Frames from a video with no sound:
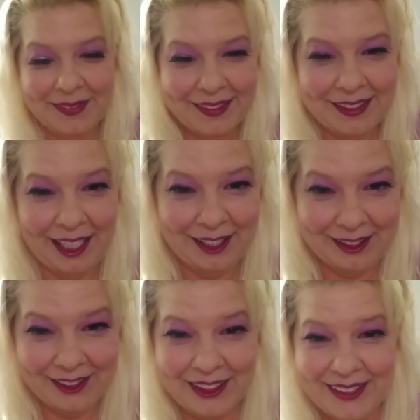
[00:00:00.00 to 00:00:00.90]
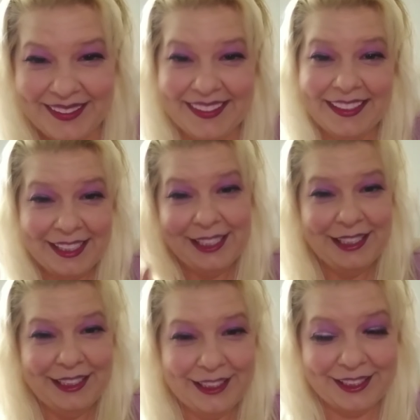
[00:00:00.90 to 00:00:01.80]
I don't know.
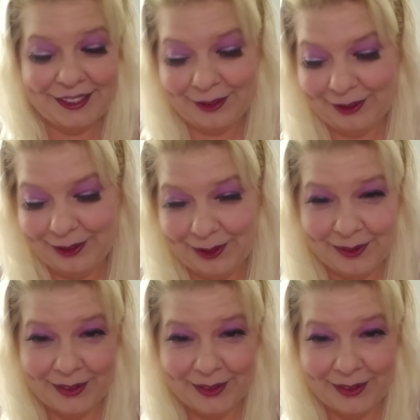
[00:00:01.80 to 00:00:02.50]
Just so you know,